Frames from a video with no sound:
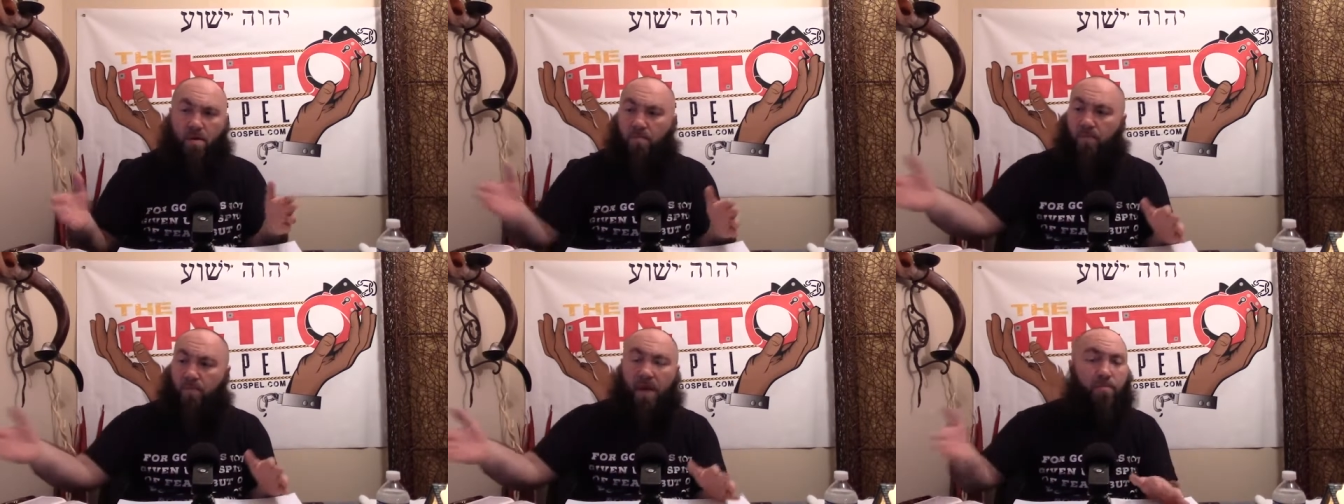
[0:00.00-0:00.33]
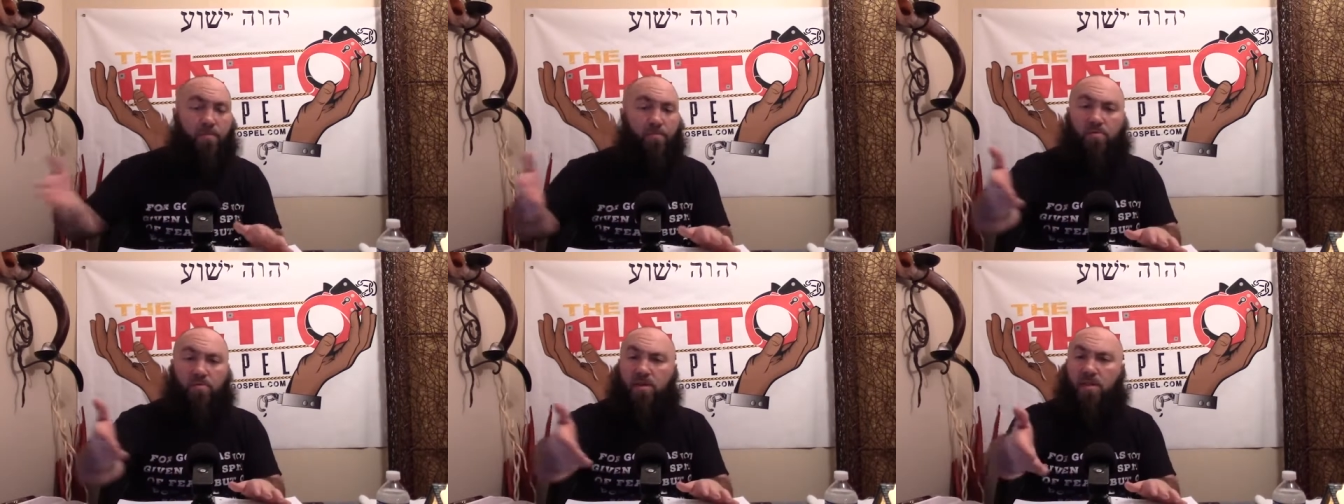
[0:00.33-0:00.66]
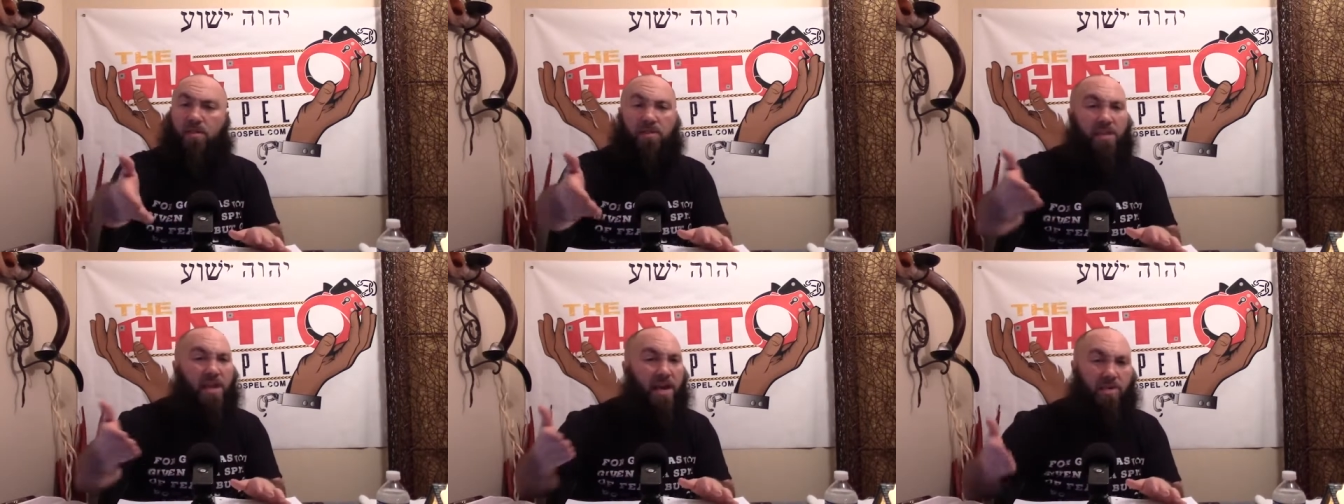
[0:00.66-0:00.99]
People
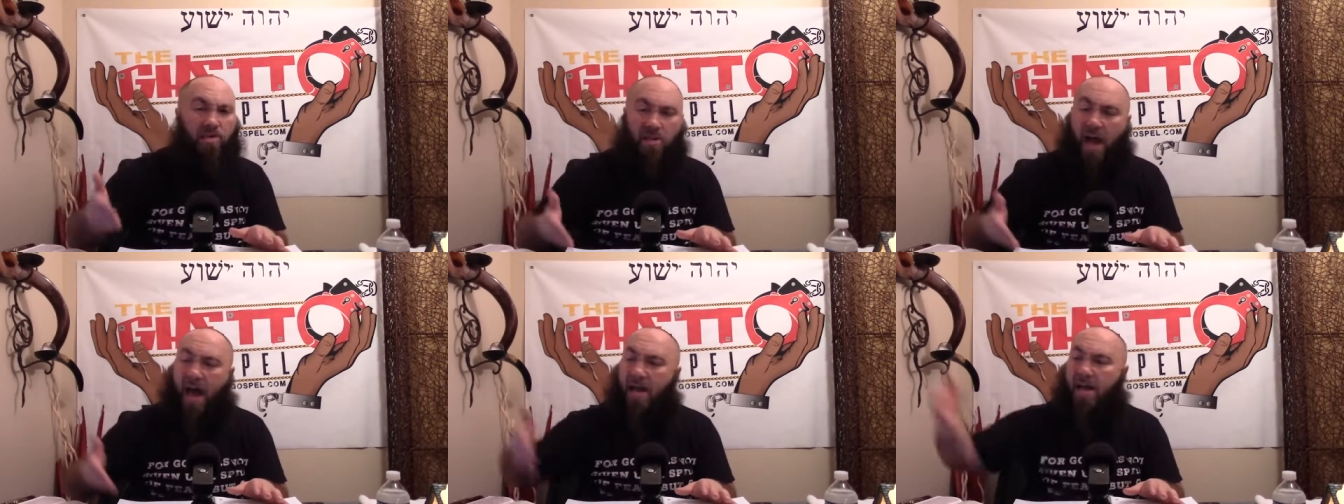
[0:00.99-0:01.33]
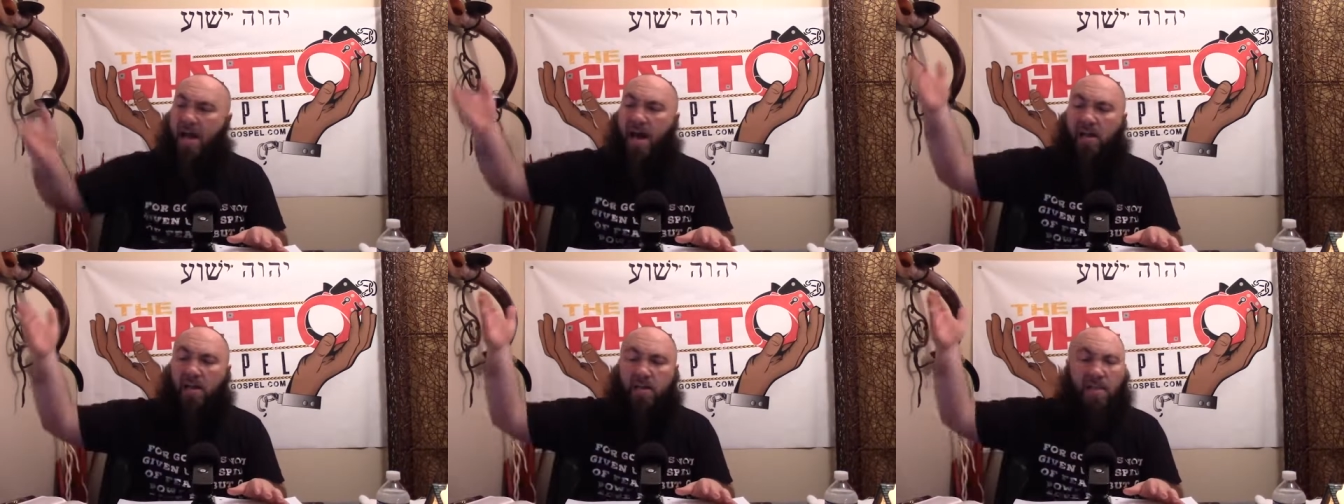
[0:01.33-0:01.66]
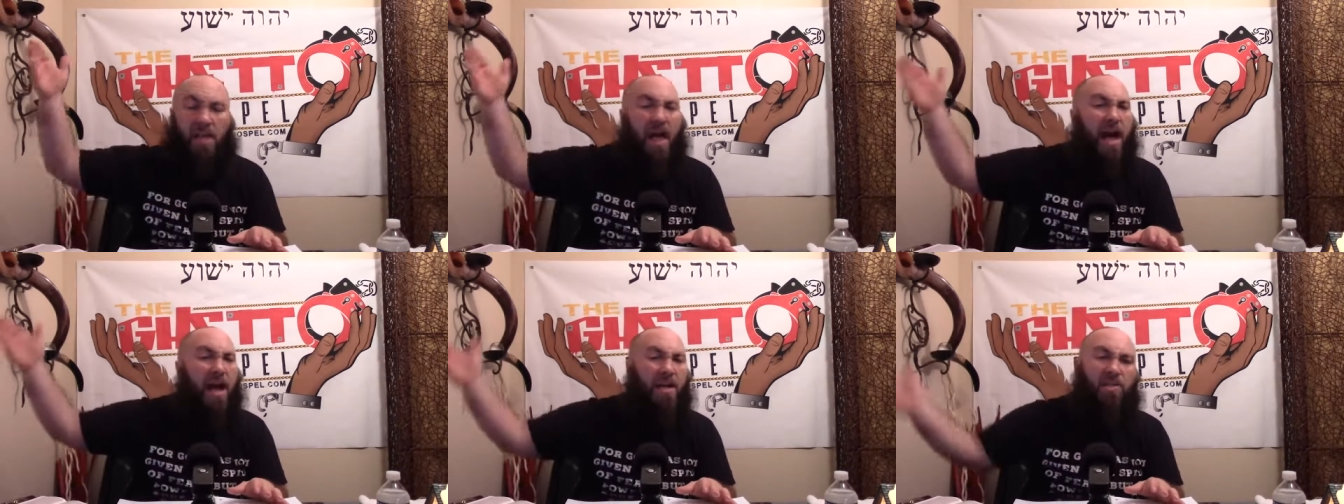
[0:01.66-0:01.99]
can test. I got a
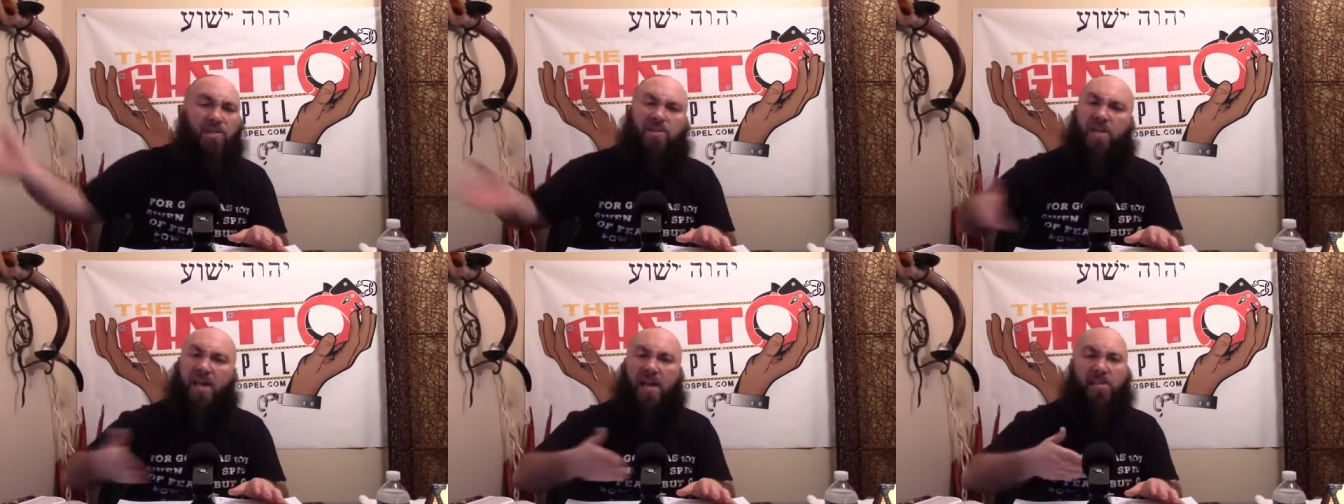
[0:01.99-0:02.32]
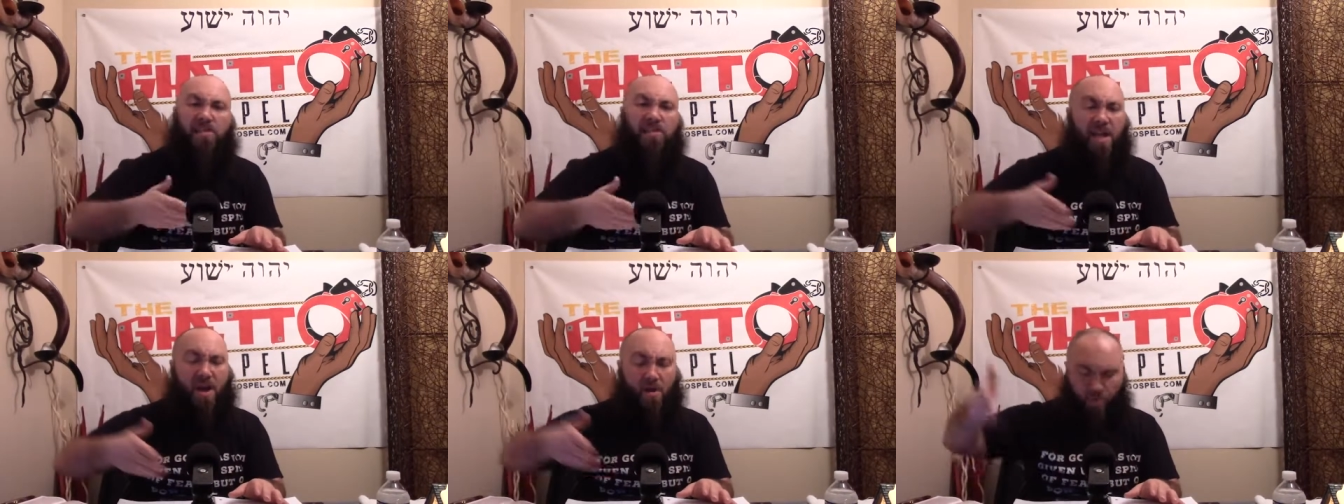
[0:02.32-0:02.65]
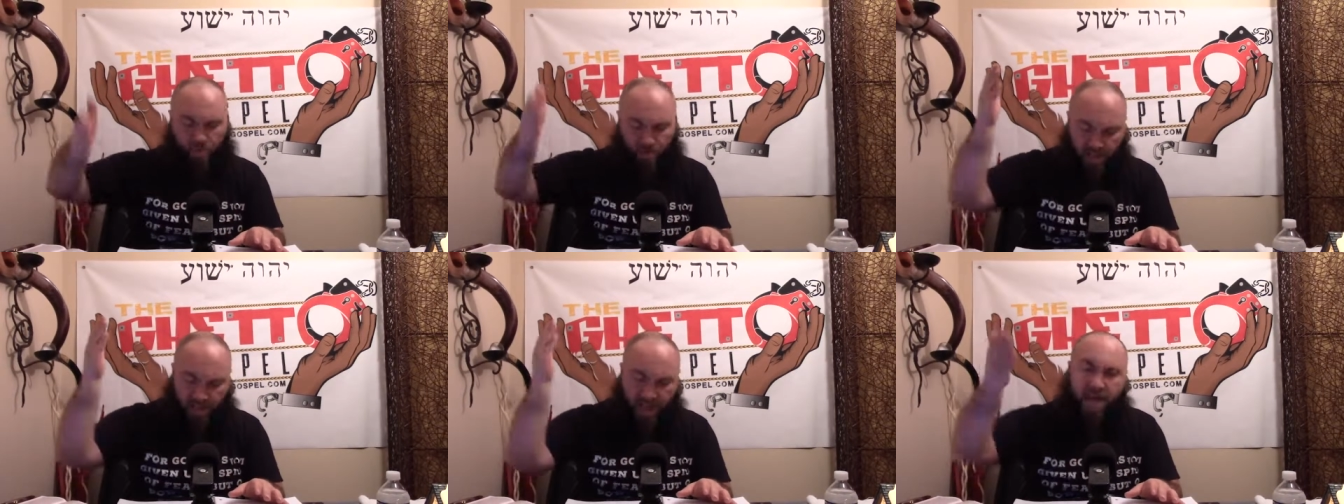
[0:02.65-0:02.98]
line of saints that
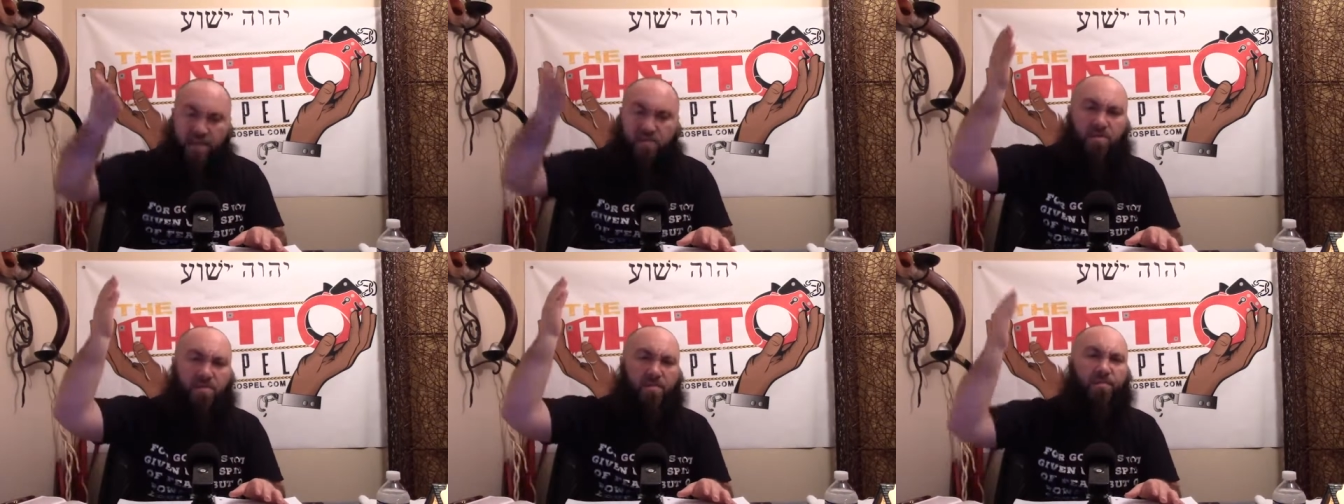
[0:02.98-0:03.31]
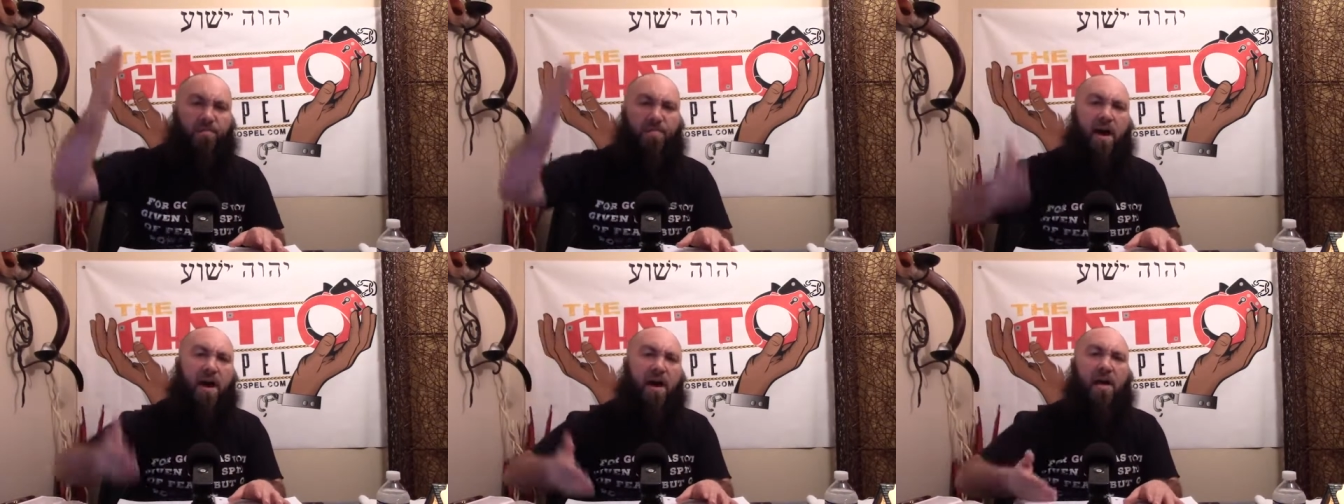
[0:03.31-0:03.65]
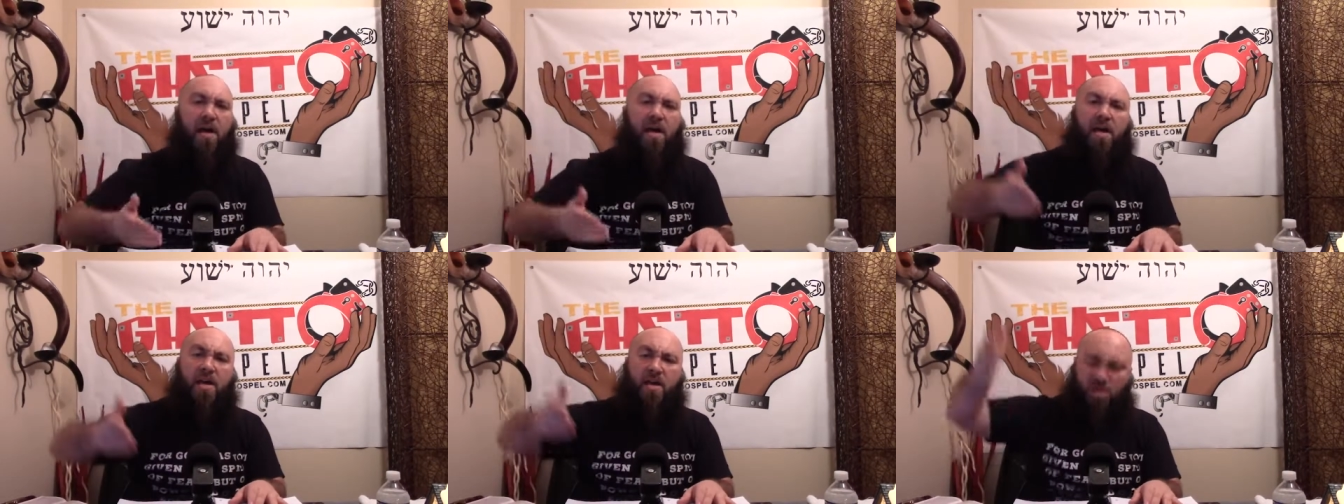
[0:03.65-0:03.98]
will testify